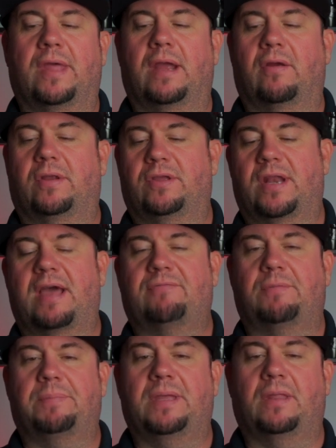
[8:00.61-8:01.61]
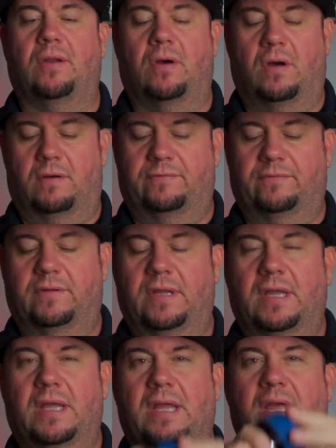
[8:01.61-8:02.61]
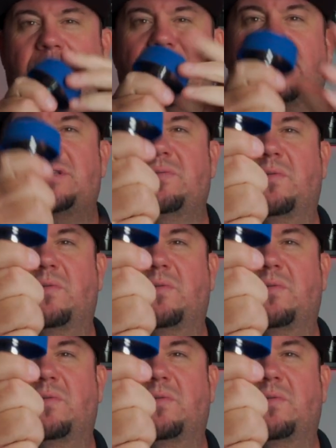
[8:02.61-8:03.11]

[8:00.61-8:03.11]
there and you'd have to peel it off. This